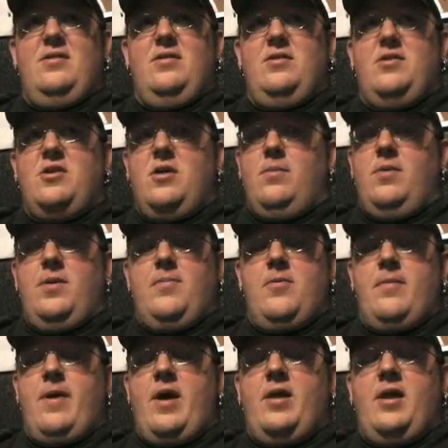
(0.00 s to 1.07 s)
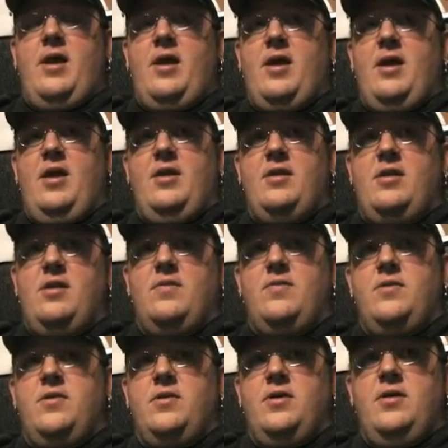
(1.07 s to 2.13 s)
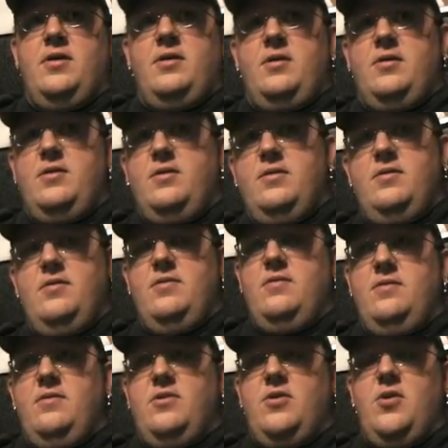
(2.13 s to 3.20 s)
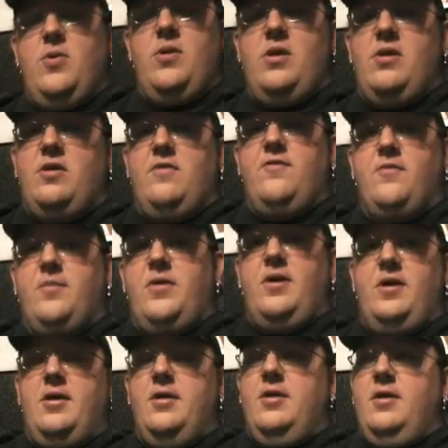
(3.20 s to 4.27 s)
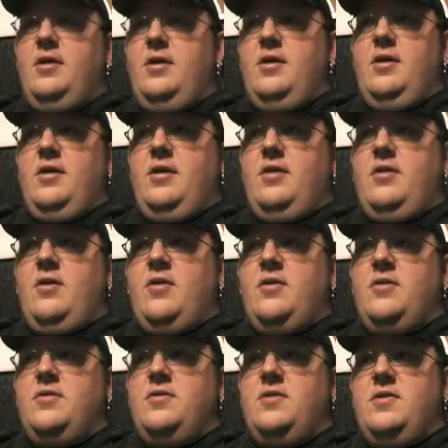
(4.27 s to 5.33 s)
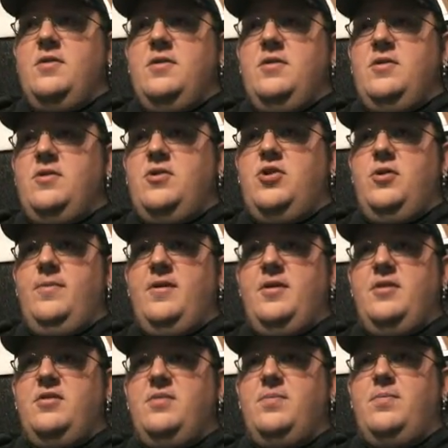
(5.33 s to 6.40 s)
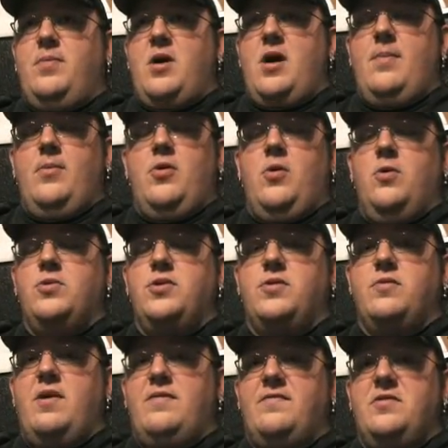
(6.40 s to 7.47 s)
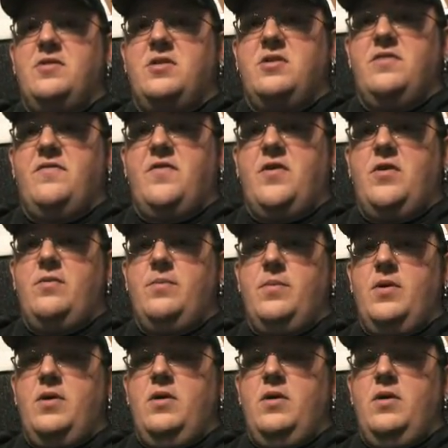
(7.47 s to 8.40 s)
Some people might like it. It didn't really do anything for me. There's too much pop culture reference in the film,